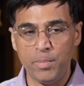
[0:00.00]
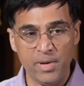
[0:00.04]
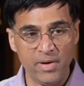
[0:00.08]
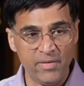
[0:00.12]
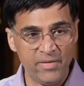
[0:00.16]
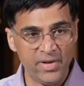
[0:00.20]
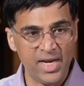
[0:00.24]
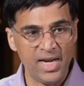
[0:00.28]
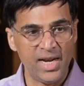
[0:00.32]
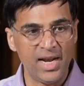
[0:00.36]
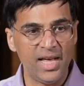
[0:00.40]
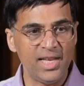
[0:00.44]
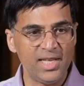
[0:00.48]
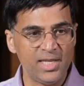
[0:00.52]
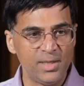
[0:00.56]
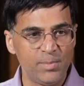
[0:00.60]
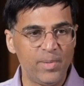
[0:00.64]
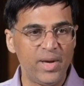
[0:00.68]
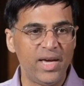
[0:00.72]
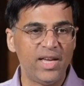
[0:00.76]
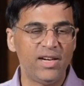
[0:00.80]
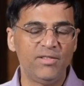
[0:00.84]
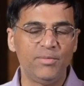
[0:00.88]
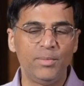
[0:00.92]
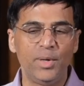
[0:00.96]
me a very nice
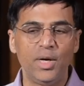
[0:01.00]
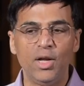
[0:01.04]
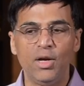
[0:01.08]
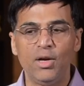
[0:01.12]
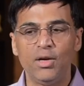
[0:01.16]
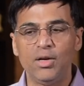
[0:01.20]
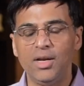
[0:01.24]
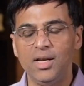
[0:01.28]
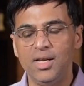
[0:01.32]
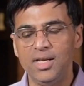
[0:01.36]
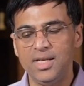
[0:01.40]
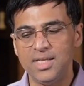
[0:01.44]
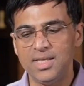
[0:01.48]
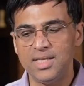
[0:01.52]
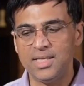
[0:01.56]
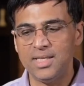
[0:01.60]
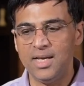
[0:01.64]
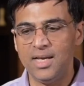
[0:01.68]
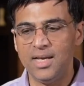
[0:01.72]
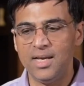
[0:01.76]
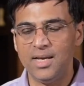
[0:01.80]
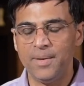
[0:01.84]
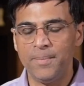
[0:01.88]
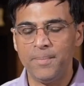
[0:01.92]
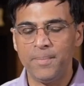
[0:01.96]
pair of binoculars
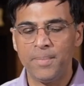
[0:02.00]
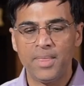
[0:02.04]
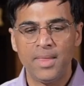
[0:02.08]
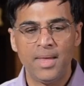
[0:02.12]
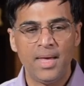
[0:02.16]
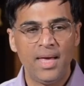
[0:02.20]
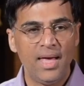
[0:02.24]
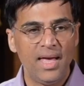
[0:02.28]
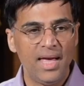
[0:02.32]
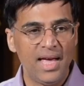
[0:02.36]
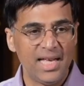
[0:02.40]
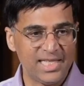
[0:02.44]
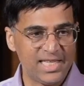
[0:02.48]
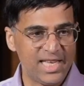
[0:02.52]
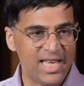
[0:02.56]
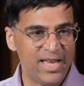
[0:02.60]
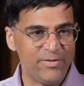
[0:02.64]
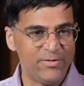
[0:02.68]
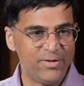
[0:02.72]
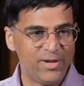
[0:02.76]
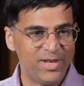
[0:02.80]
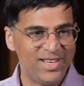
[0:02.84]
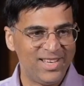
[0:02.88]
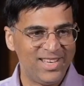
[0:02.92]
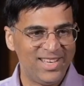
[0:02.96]
as a
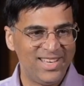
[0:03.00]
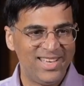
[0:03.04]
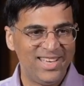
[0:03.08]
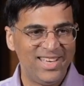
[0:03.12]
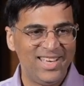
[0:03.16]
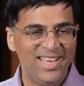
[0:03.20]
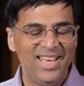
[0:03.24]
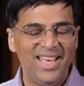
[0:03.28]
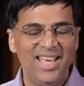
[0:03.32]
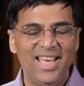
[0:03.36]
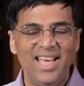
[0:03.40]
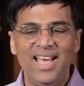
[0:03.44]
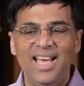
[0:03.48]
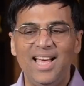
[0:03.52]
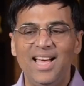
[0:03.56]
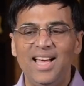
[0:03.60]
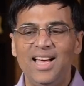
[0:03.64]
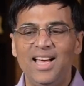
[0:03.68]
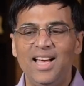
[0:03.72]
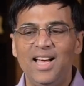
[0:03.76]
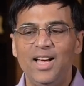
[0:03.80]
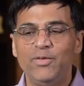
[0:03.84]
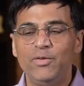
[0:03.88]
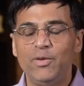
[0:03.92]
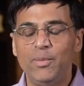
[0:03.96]
gift
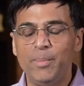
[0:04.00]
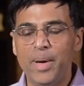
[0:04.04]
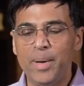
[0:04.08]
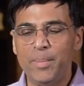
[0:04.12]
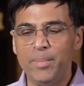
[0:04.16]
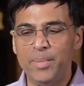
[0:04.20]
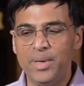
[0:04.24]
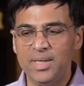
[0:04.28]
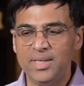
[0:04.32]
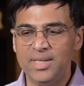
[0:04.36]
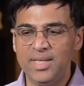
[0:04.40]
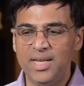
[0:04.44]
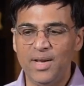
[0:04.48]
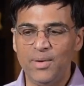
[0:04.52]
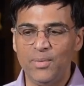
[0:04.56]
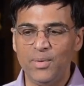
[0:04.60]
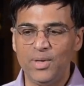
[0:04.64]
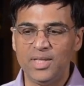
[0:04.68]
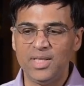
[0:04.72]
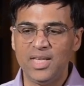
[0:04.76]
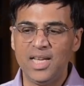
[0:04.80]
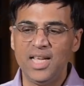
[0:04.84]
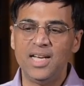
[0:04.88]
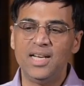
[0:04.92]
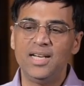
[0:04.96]
for my birthday
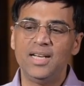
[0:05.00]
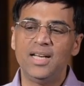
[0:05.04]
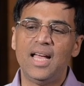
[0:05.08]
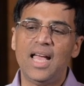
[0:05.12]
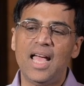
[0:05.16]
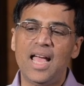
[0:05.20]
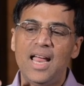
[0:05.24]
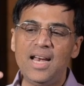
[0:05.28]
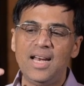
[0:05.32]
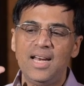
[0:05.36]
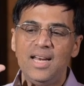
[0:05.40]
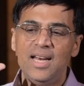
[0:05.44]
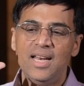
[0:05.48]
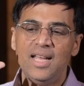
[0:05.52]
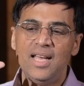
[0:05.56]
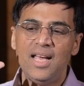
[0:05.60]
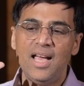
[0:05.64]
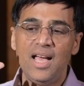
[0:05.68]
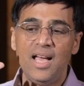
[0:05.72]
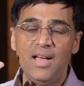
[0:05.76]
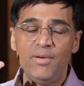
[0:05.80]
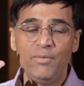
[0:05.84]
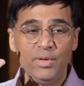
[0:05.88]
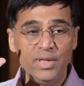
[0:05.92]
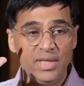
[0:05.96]
1 year. And
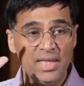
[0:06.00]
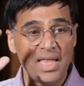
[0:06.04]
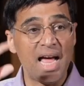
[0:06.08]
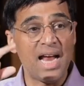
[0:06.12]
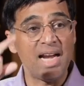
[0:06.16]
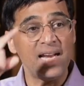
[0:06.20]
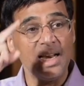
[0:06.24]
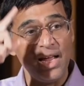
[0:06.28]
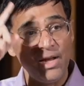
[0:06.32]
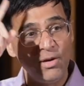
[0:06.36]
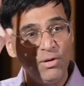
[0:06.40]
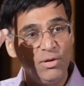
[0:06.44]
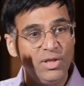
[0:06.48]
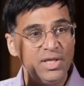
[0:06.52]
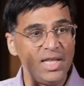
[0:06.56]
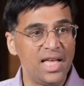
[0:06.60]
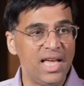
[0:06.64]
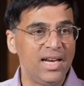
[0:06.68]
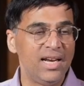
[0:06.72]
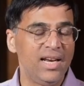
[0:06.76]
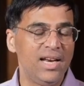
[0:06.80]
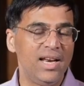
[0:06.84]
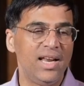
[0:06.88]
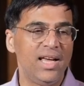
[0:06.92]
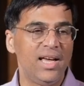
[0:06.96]
with that, I could
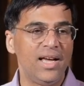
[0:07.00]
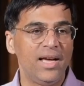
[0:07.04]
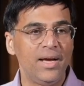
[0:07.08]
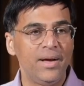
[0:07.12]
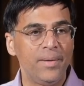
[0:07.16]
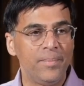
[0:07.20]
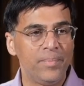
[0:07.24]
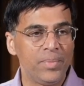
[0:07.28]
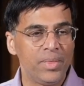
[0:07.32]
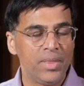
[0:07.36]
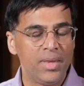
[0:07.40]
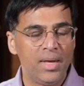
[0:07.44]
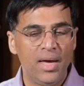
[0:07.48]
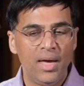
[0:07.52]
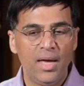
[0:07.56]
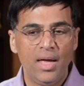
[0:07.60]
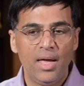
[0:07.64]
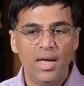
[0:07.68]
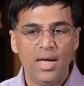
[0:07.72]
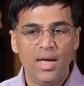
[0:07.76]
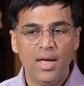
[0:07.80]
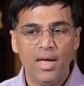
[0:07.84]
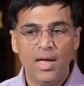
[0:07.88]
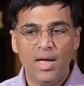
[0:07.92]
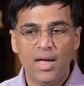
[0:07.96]
then...
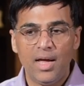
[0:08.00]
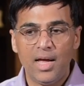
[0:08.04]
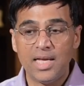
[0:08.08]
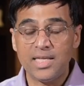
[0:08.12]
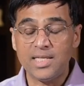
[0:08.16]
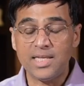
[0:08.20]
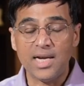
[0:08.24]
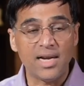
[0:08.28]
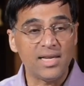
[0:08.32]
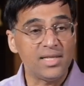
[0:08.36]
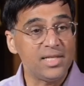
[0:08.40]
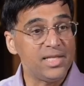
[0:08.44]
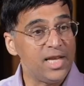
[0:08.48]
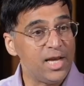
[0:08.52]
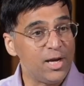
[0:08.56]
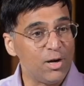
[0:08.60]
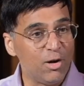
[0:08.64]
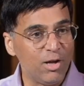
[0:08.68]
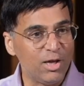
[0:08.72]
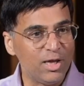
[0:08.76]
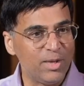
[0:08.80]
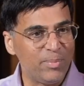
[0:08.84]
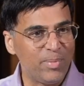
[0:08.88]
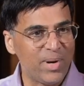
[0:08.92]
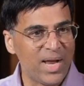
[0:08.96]
I started seeing
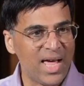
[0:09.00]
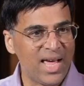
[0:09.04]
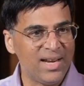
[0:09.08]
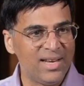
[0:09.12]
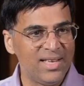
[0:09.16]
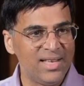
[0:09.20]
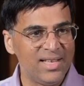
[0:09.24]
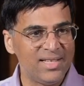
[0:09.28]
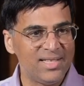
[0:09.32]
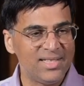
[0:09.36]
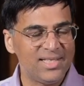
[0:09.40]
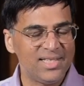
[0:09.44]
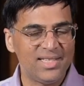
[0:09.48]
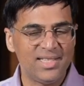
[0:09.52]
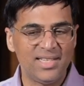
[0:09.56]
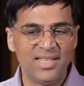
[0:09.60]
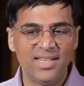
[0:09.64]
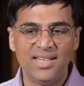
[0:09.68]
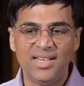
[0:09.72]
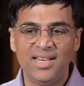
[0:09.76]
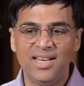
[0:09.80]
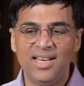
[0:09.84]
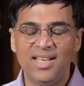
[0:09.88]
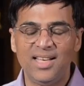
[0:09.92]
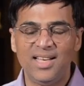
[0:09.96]
all the planets,
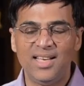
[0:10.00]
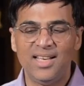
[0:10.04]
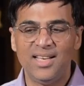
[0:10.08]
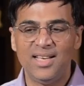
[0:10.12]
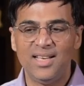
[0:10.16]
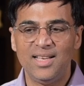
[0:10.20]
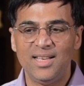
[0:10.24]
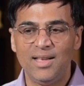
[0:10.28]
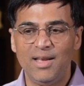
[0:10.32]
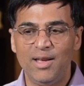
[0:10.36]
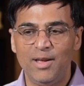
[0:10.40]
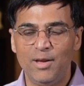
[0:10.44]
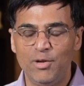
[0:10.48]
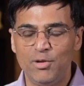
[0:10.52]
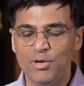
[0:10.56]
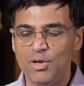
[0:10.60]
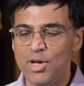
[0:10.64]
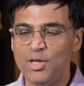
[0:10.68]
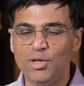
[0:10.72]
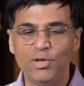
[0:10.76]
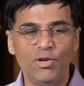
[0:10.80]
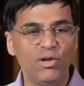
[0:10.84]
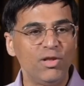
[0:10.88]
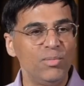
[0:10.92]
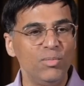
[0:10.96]
and
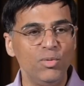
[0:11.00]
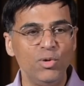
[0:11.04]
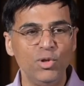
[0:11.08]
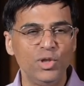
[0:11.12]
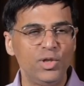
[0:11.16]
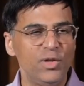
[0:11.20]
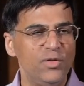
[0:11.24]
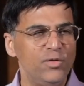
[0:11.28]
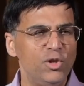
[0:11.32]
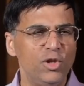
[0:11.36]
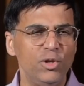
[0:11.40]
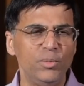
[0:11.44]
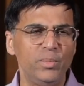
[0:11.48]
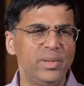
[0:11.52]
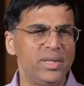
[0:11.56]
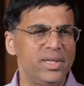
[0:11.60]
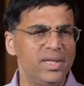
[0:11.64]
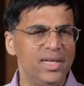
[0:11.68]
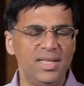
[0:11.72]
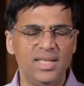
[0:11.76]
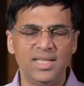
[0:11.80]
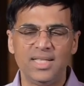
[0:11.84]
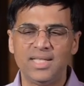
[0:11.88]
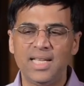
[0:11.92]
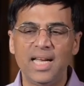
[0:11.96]
I saw the moons of
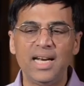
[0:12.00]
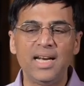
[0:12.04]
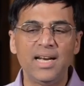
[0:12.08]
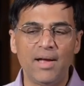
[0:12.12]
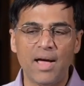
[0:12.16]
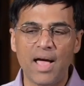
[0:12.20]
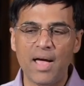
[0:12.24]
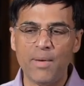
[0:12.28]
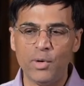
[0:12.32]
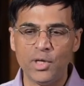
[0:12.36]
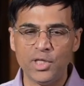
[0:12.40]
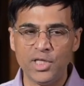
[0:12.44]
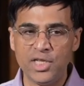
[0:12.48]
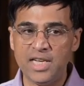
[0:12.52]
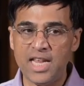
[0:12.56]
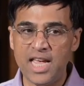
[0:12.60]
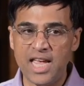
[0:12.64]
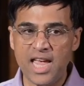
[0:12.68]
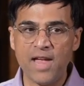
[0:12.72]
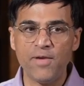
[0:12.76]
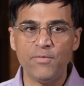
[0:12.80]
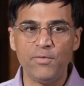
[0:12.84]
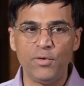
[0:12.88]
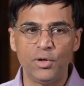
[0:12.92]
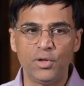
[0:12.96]
Jupiter, this, then. I wasn't
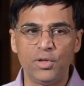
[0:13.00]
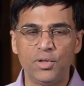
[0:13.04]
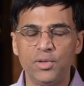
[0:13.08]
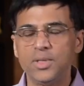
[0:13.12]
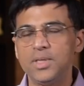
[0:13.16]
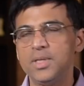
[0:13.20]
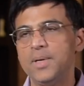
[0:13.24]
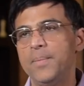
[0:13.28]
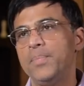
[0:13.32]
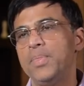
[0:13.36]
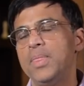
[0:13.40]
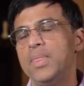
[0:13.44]
taking photos.